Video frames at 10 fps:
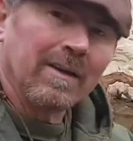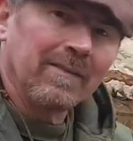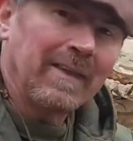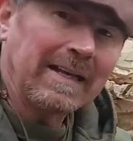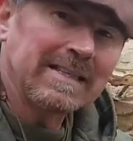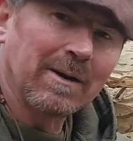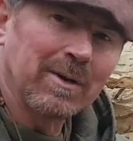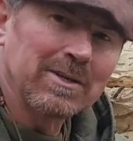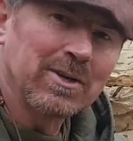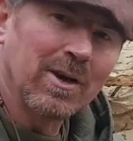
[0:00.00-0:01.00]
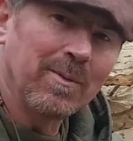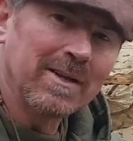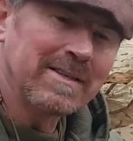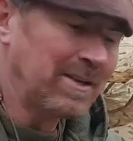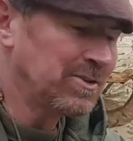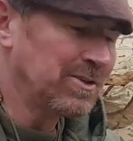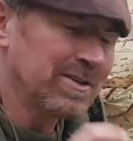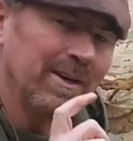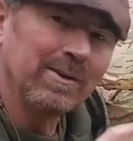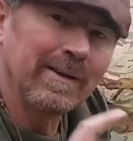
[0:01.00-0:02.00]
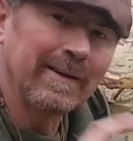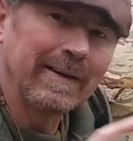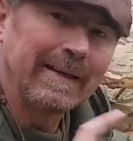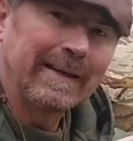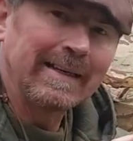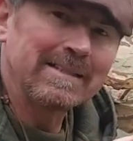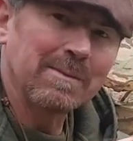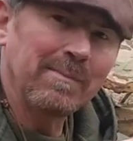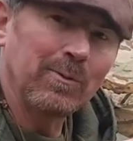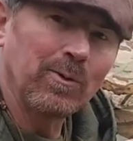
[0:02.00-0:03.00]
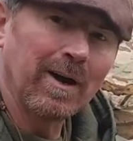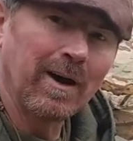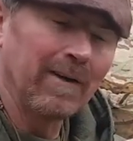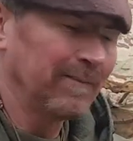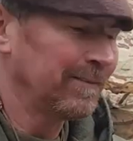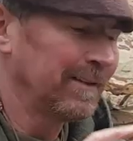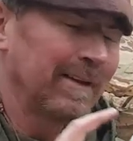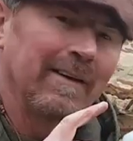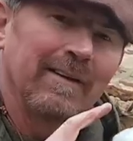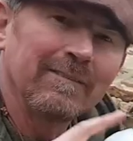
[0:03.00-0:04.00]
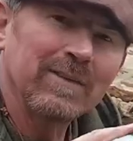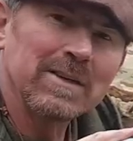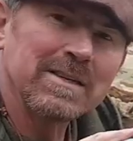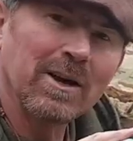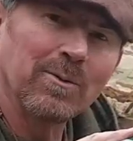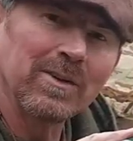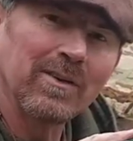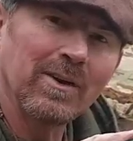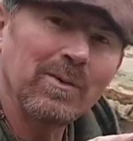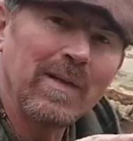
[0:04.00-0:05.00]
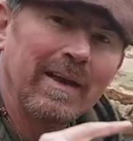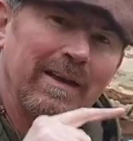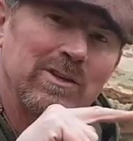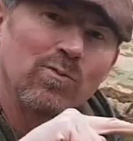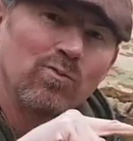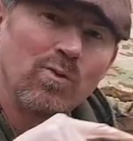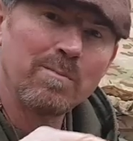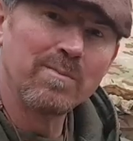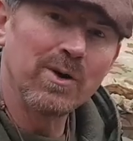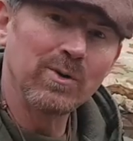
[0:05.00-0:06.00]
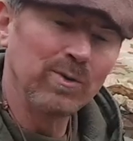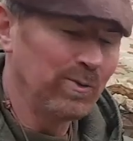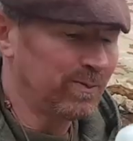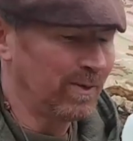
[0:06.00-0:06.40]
Next thing I'm going to turn my attention to is the milk carton. First thing I want to do is remove